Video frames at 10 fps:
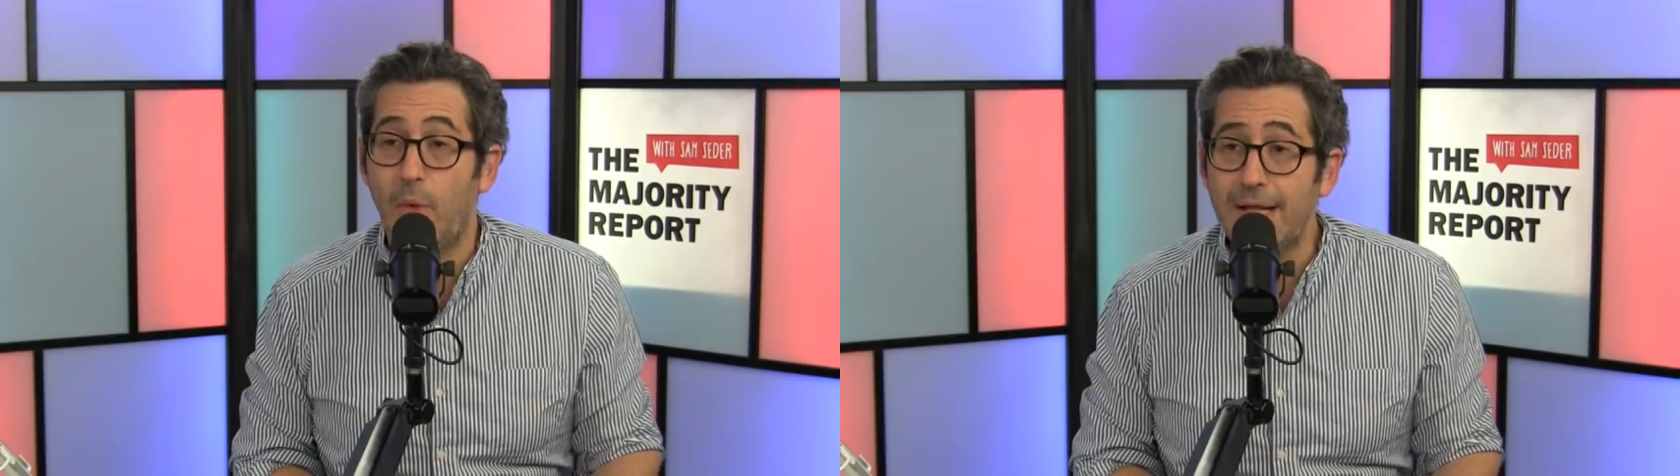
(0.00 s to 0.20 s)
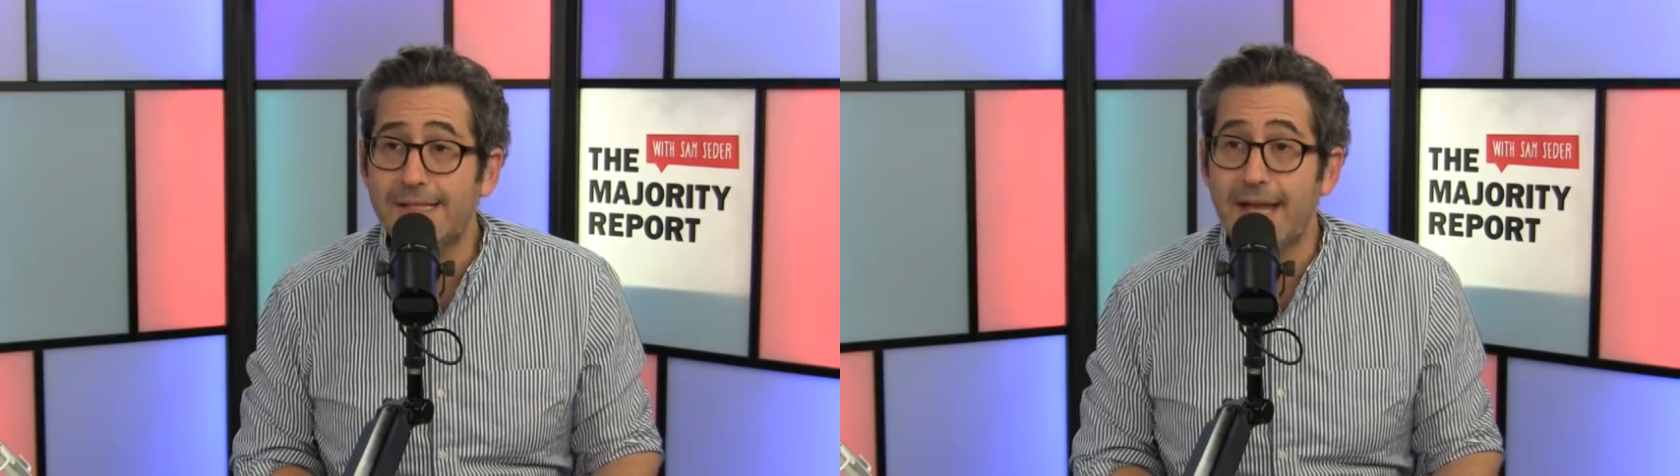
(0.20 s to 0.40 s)

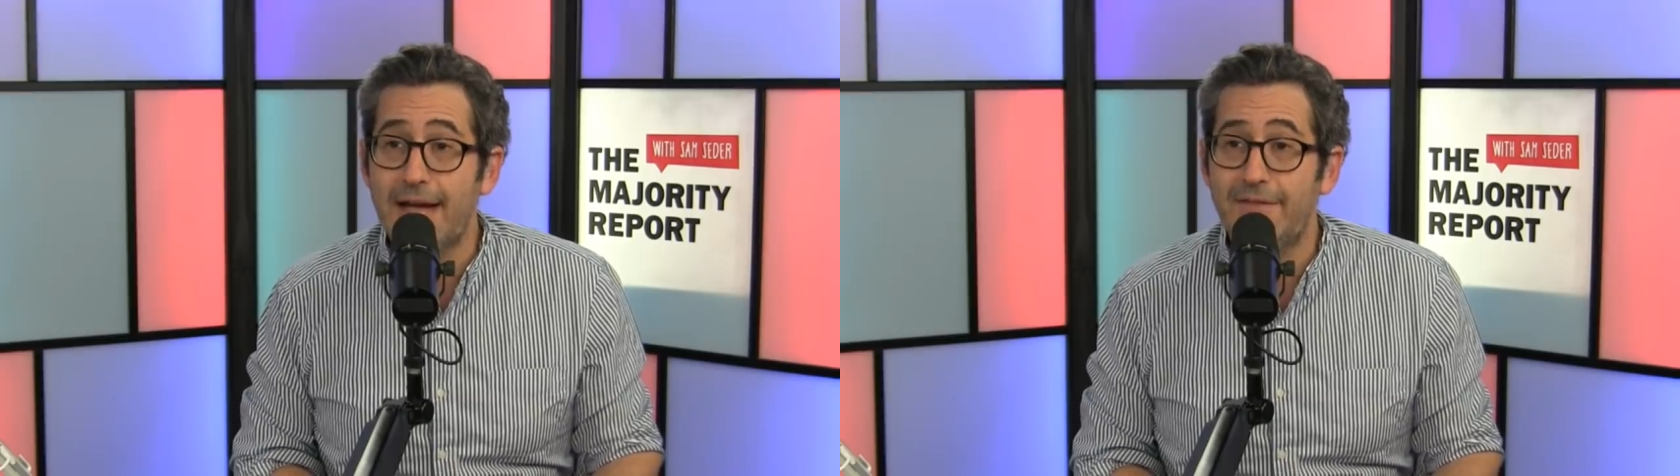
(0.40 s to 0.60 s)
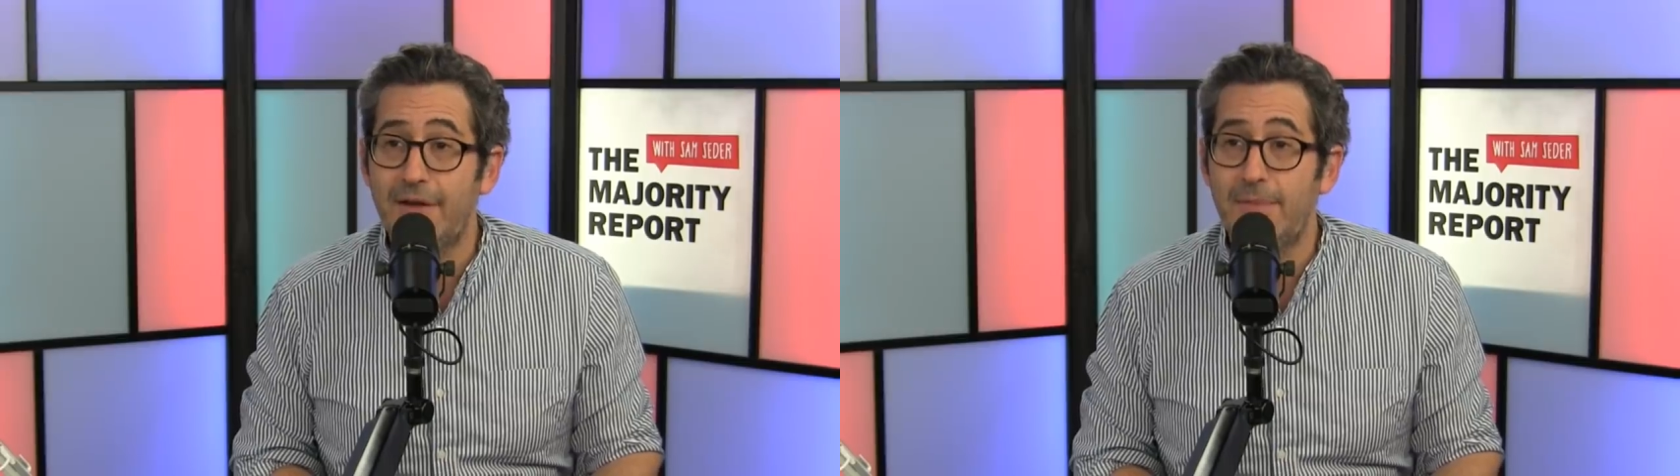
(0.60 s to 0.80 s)
one
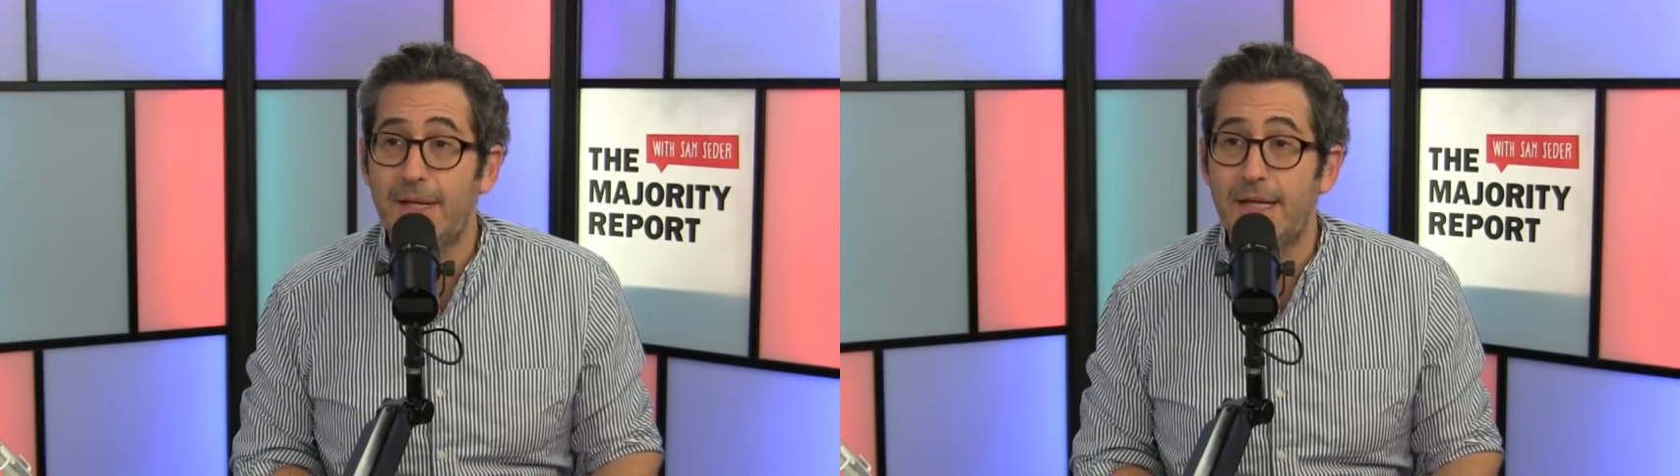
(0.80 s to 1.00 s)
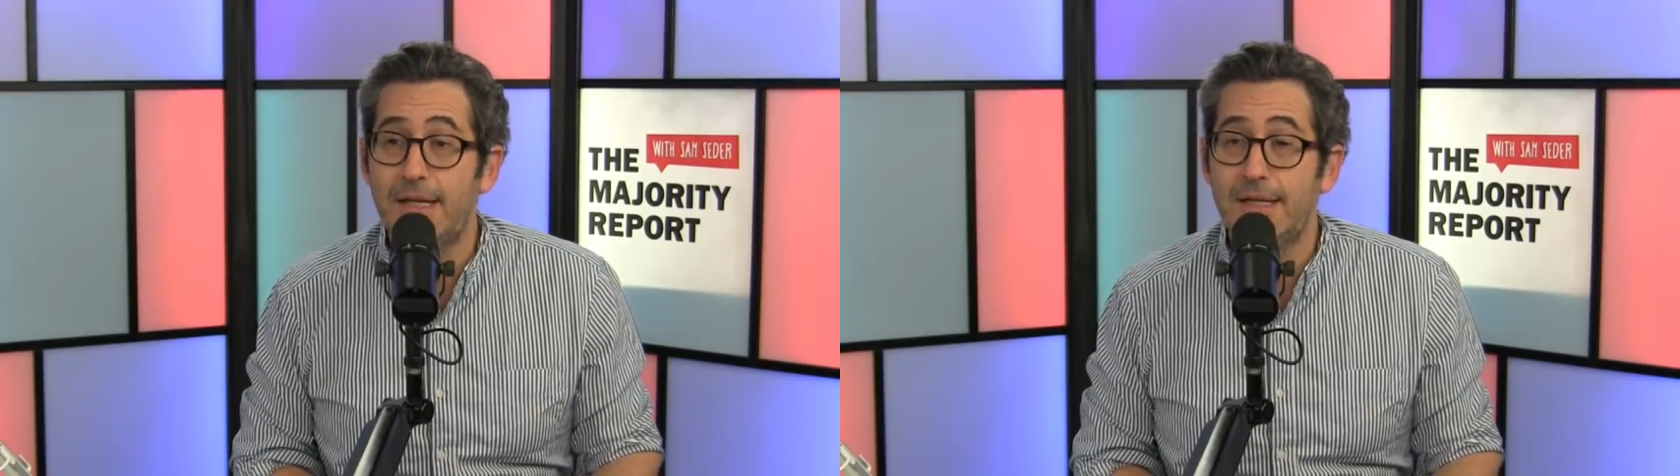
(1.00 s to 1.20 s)
side of him
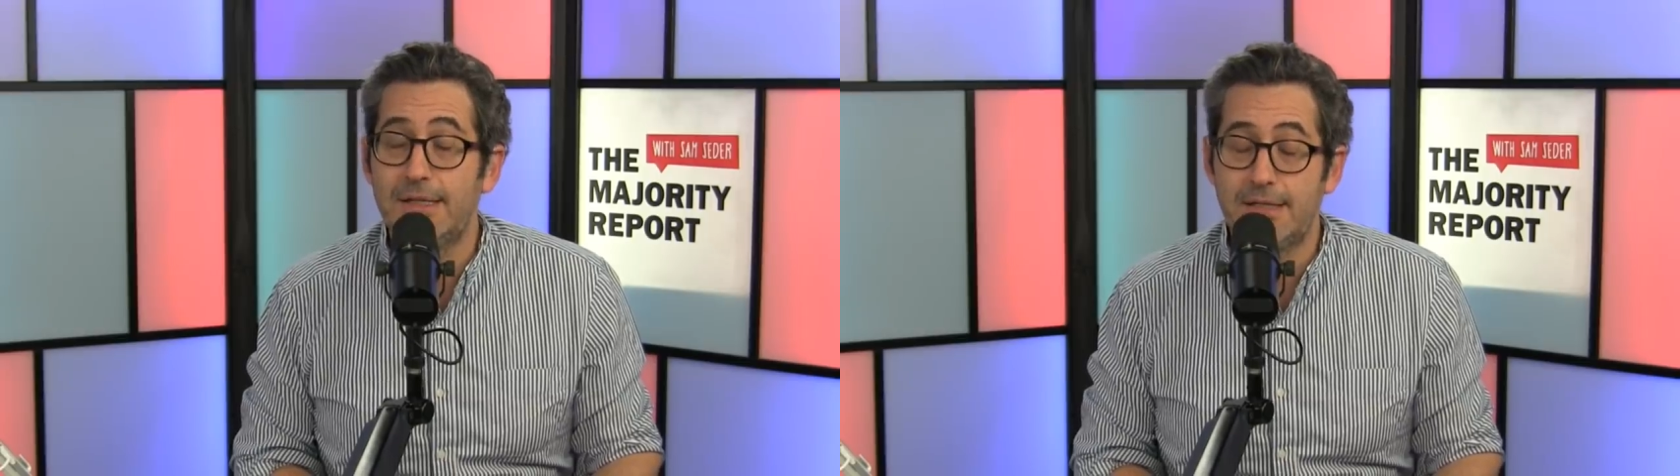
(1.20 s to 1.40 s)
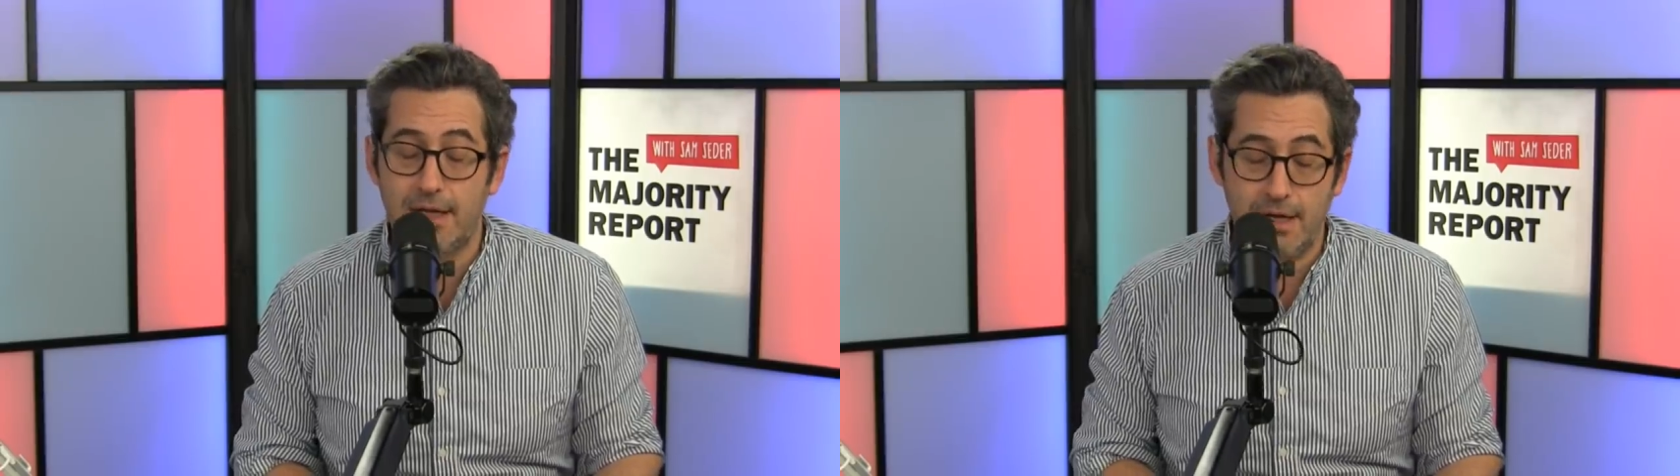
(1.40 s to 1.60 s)

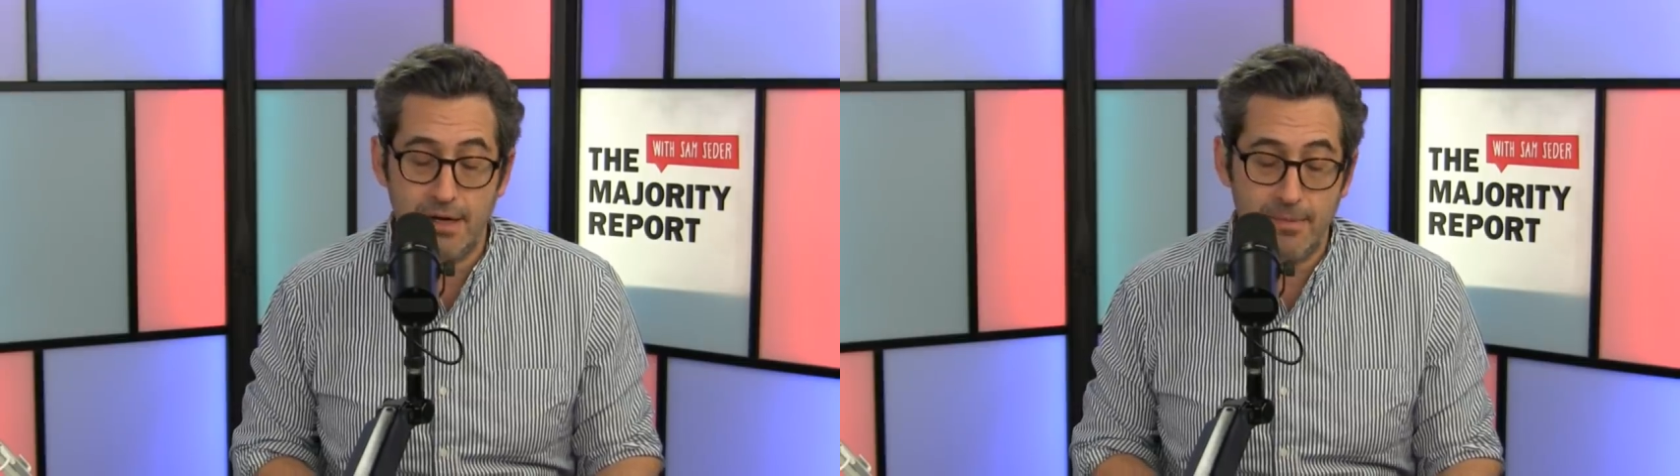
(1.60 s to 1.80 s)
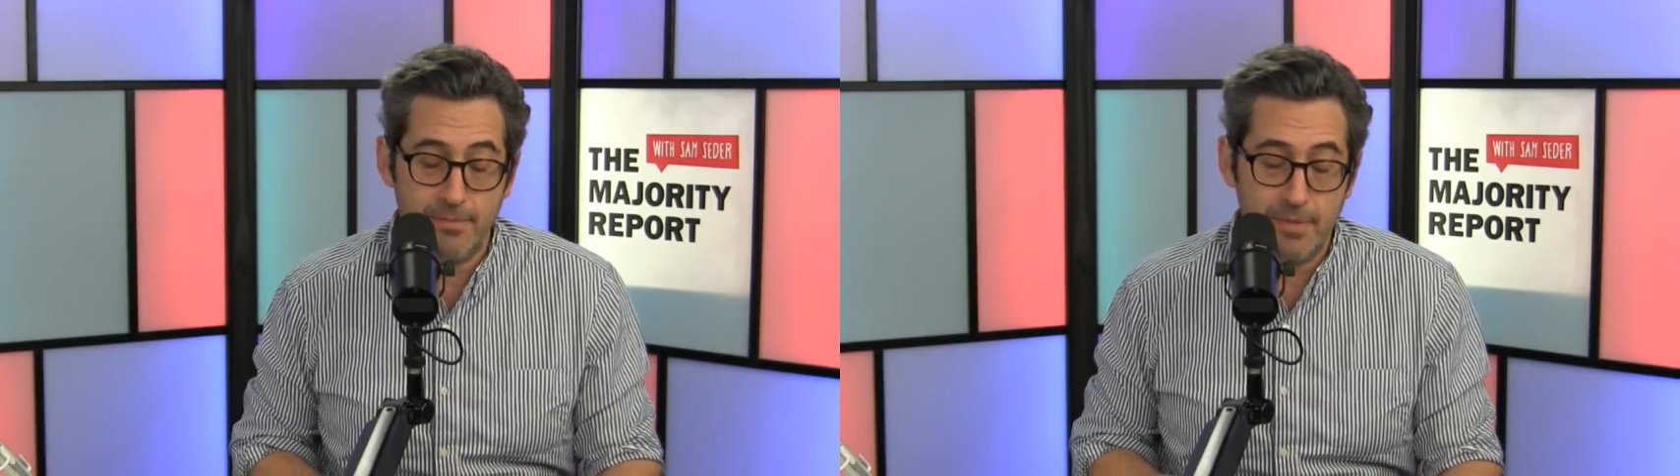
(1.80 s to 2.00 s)
is
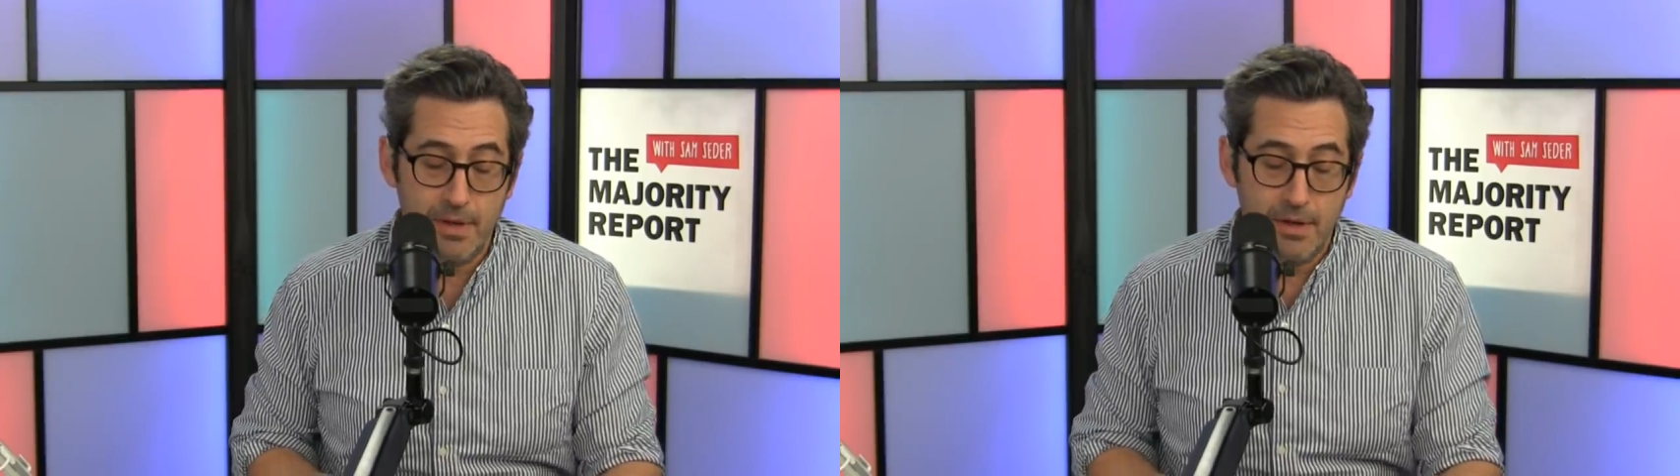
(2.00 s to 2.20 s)
um,